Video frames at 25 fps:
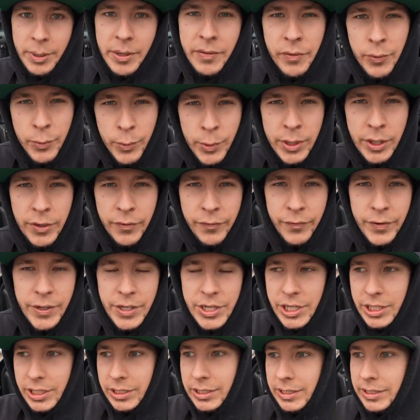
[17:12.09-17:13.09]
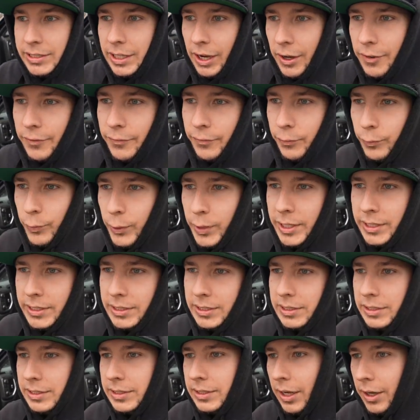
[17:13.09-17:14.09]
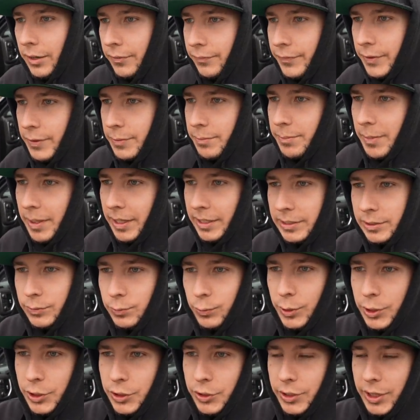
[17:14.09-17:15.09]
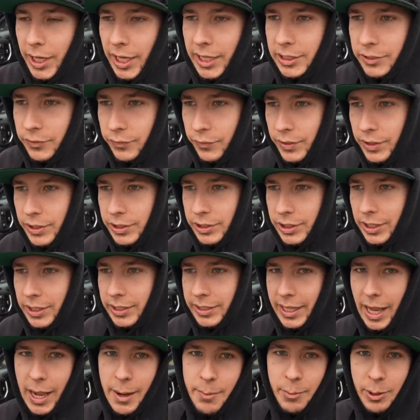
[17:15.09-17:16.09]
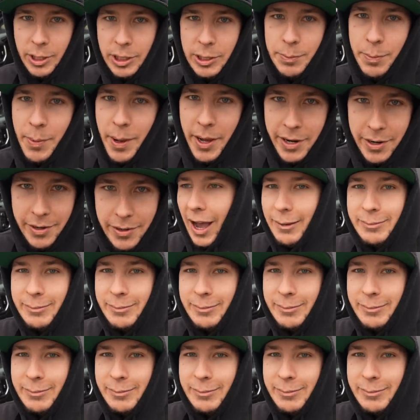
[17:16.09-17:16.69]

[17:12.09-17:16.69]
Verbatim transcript: Even when the fishing's tough, when it's tough, it makes when you catch fish like that much better.